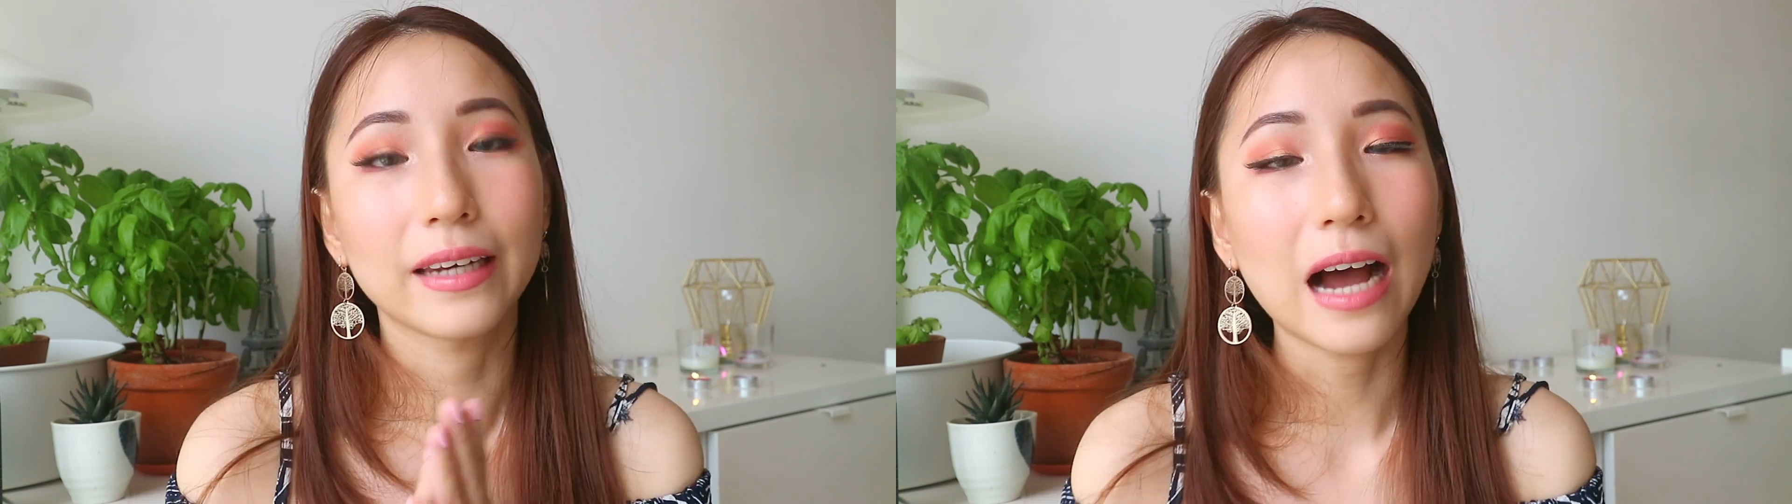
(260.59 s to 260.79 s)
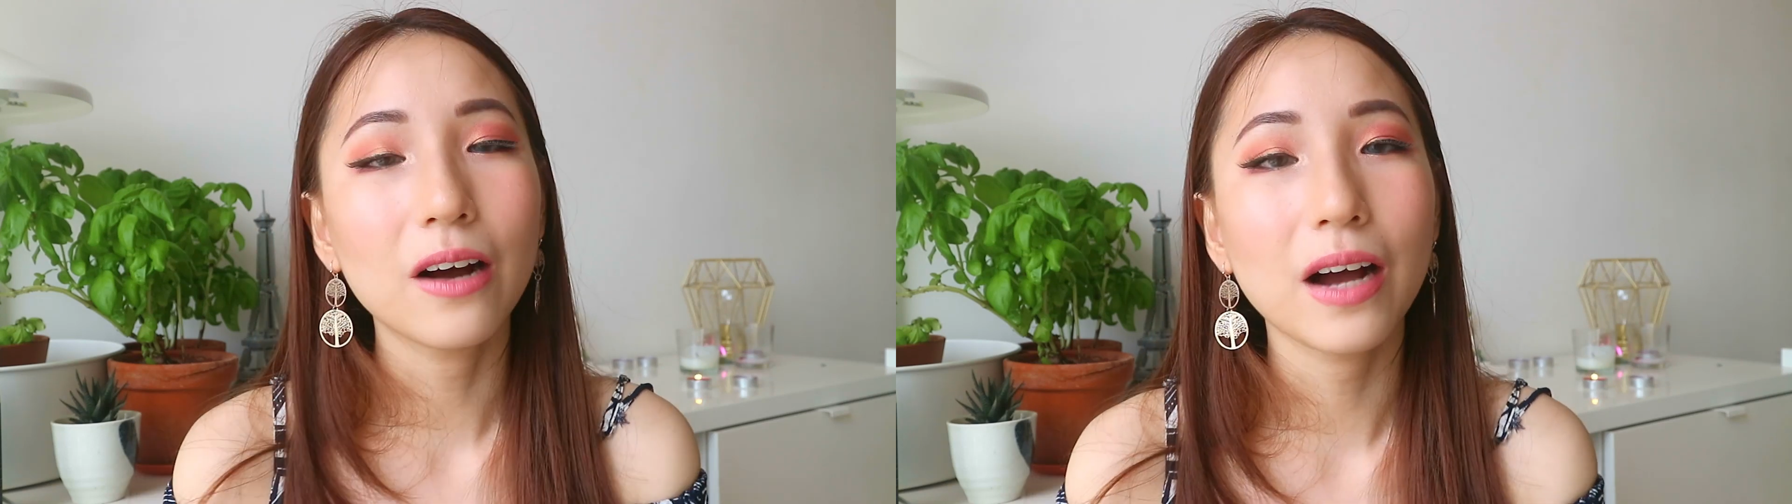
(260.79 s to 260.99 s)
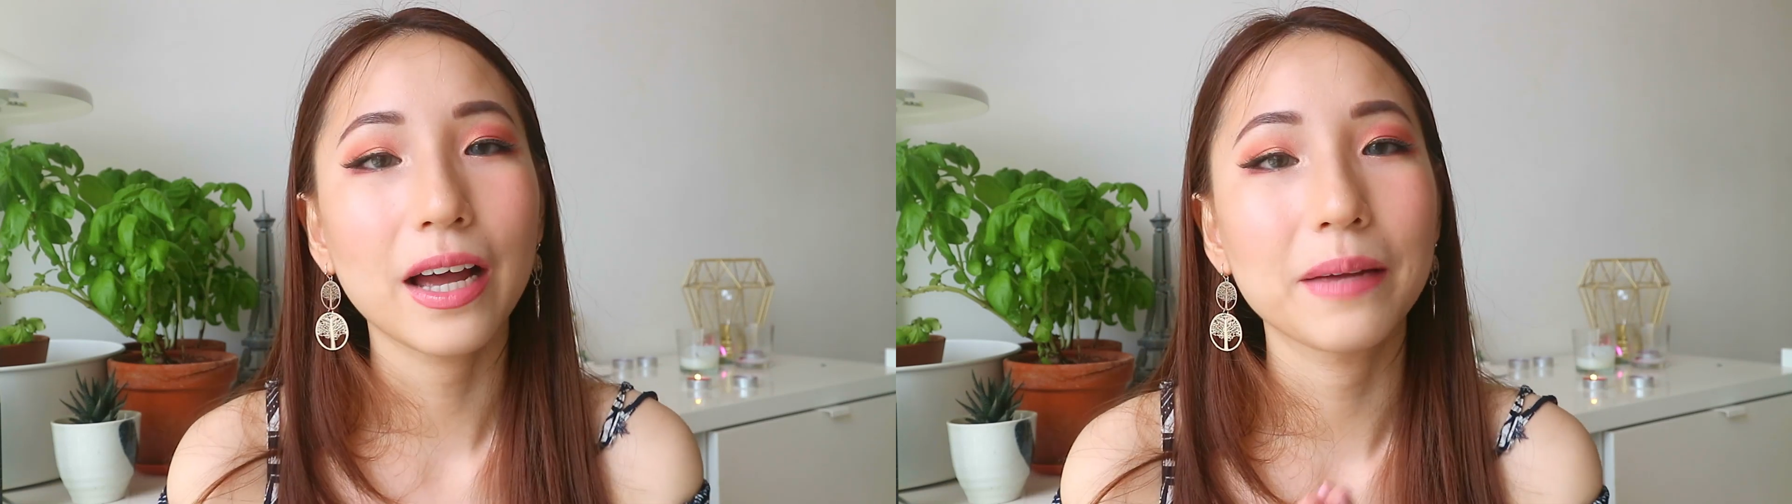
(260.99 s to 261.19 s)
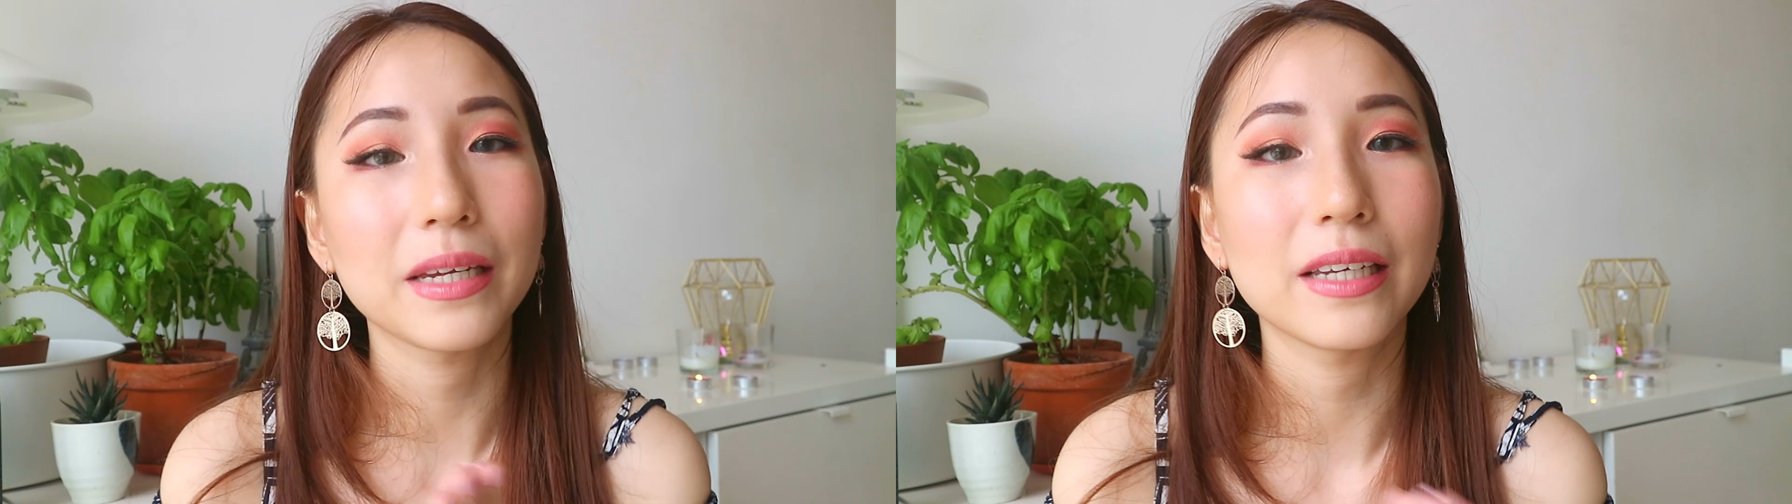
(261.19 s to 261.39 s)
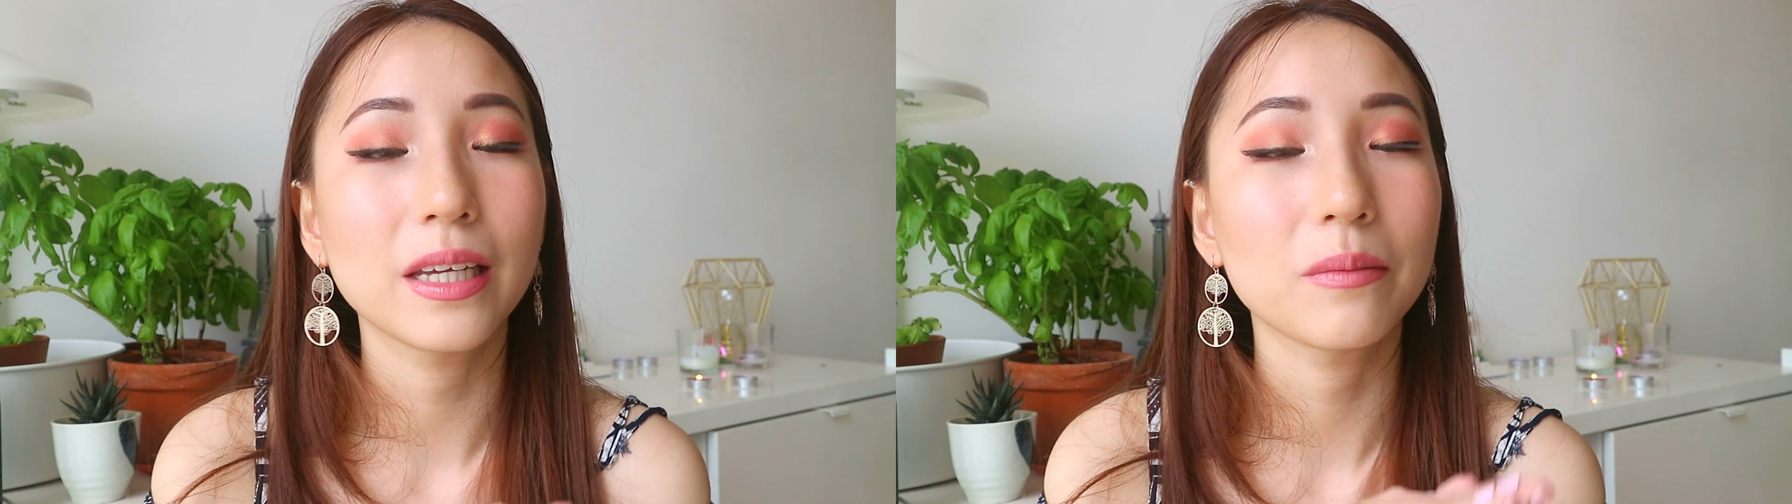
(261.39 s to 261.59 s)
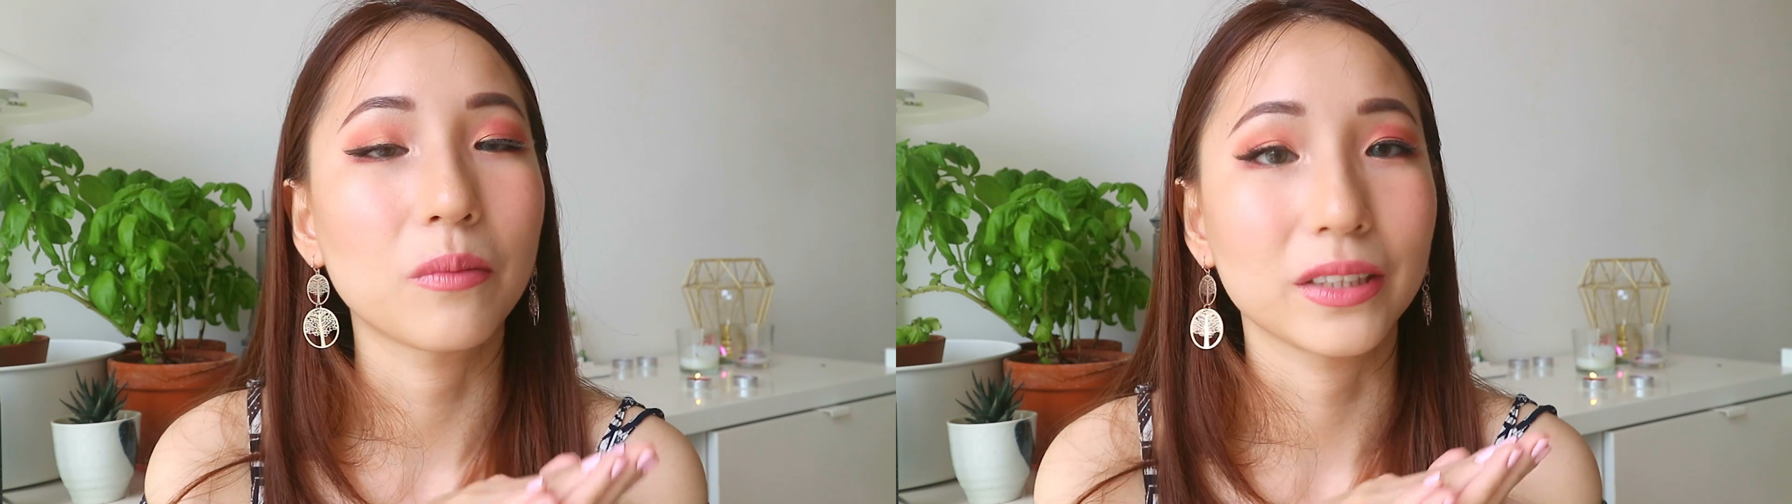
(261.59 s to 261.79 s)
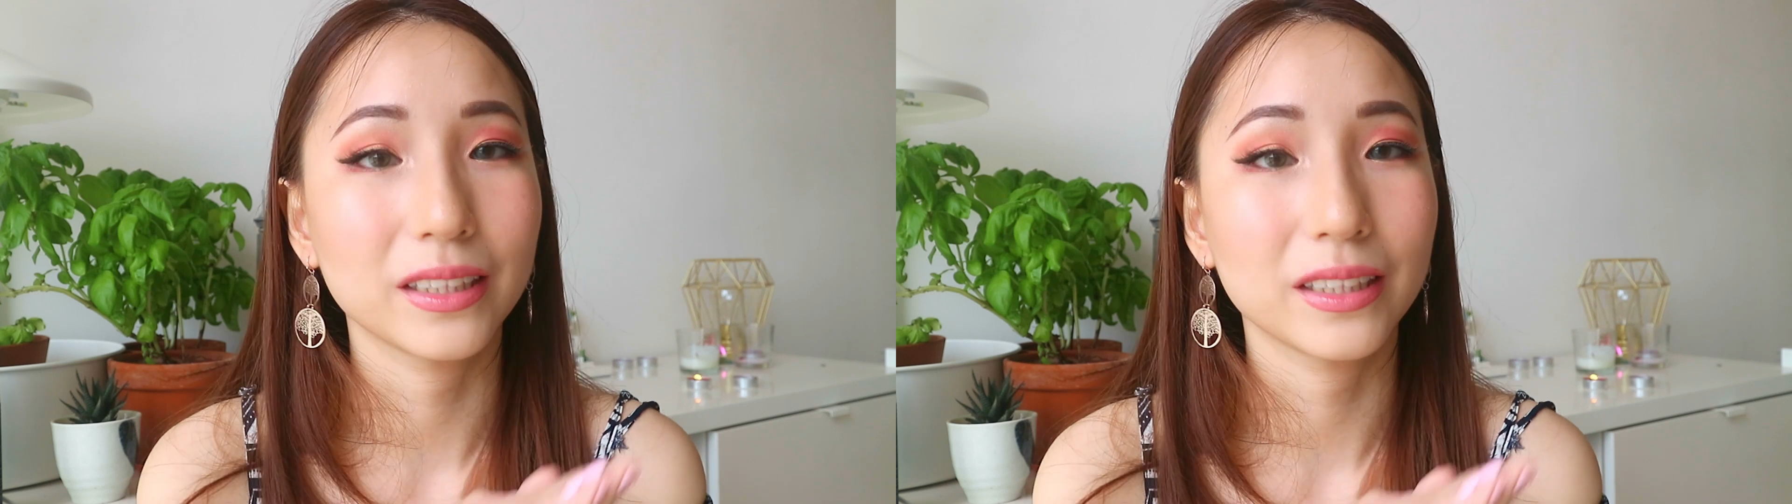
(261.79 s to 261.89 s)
Now I am eating more